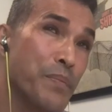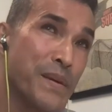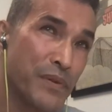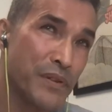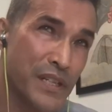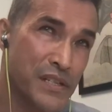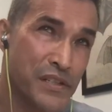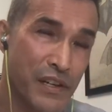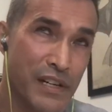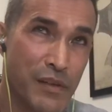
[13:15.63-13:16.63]
people
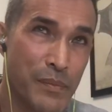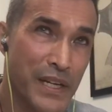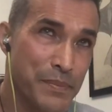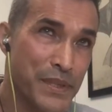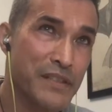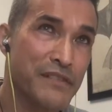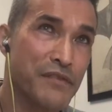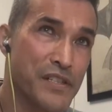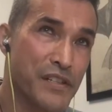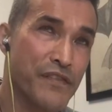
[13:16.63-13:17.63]
necessarily what my objective
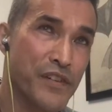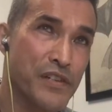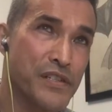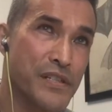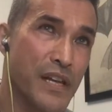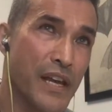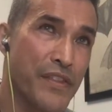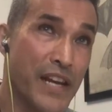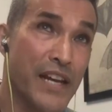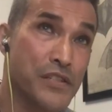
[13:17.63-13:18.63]
was at first.
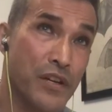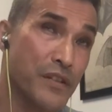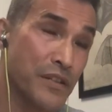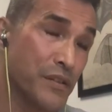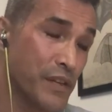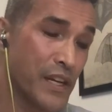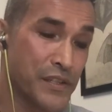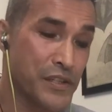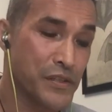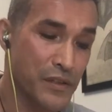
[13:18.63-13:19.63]
And then I started to. Then I
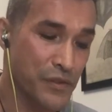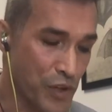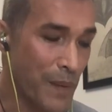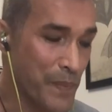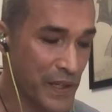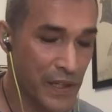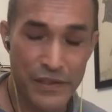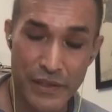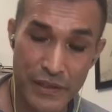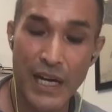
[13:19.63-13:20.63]
just started dropping
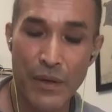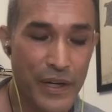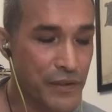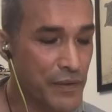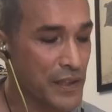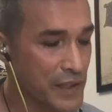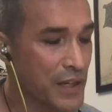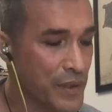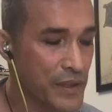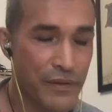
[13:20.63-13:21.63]
hints like, yeah, I want to direct. Yeah, I
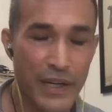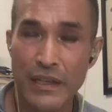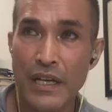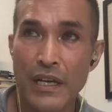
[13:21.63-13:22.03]
want to direct.